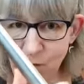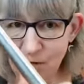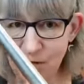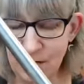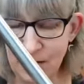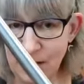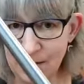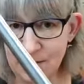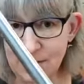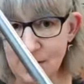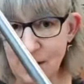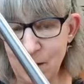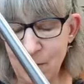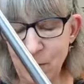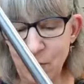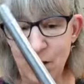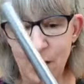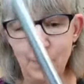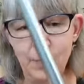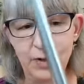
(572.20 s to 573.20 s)
for the next
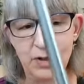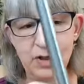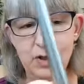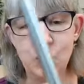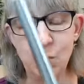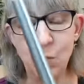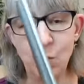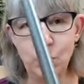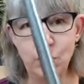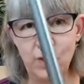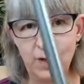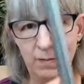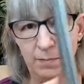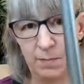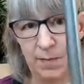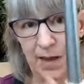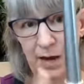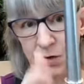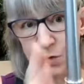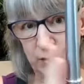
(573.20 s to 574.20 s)
time around, because the
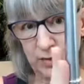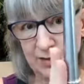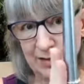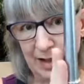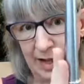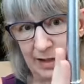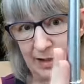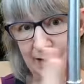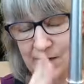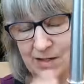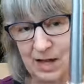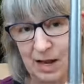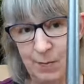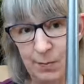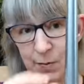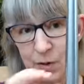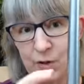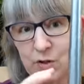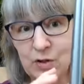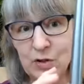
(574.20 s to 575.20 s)
mandrel is slightly
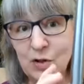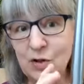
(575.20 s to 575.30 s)
tapered,